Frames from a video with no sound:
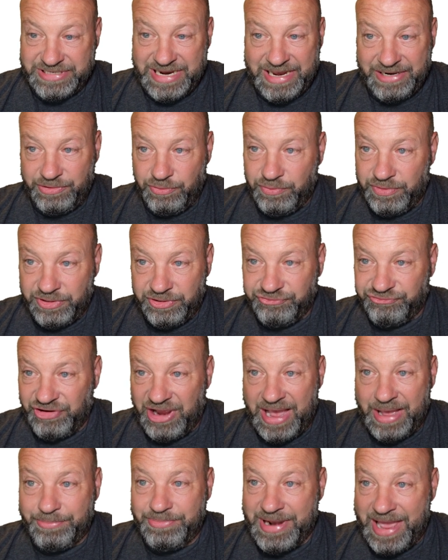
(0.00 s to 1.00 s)
not doing their
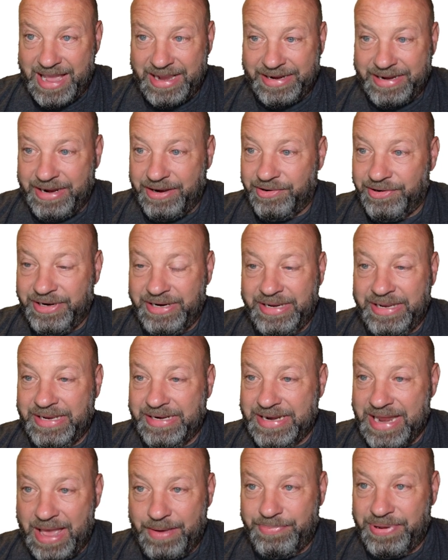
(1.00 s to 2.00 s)
job, not caring,
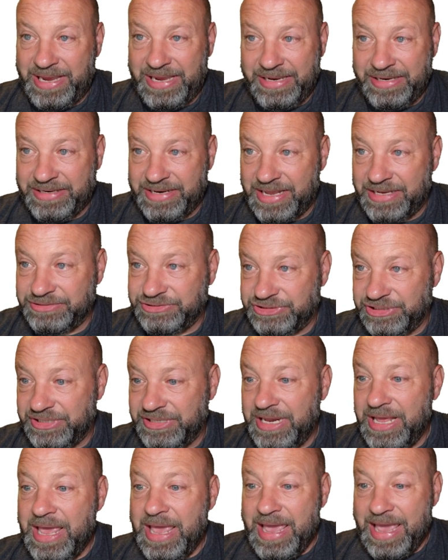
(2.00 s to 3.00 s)
and not paying attention,